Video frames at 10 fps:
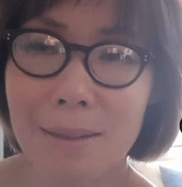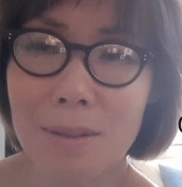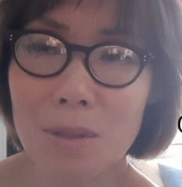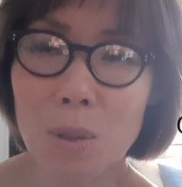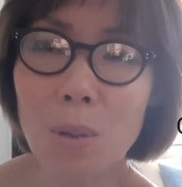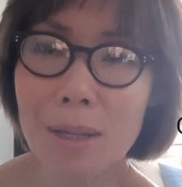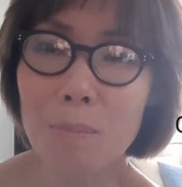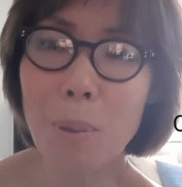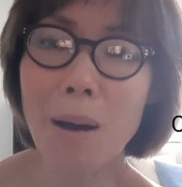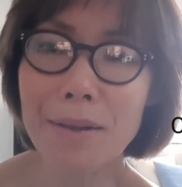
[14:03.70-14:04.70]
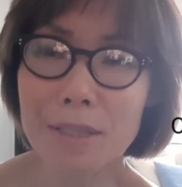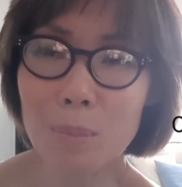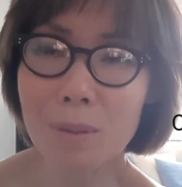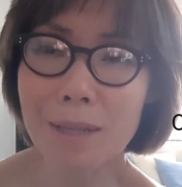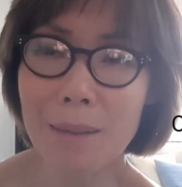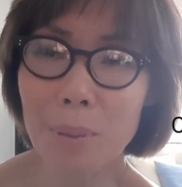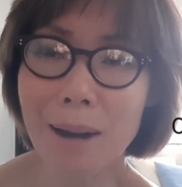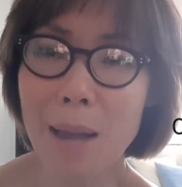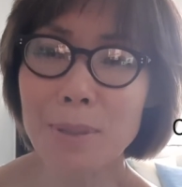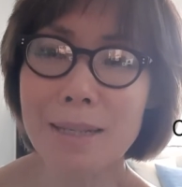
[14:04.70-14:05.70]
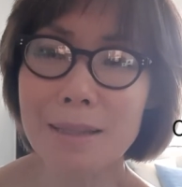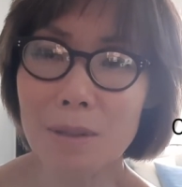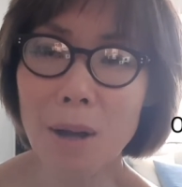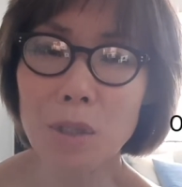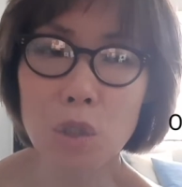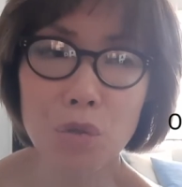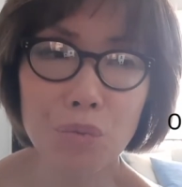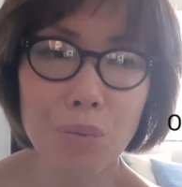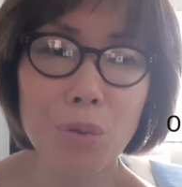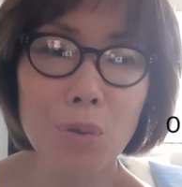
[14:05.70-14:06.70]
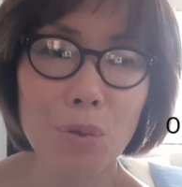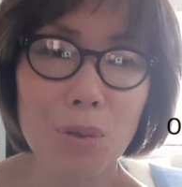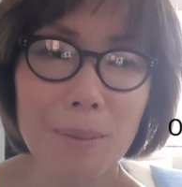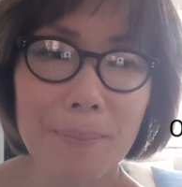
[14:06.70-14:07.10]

So impossible that perhaps it's not true.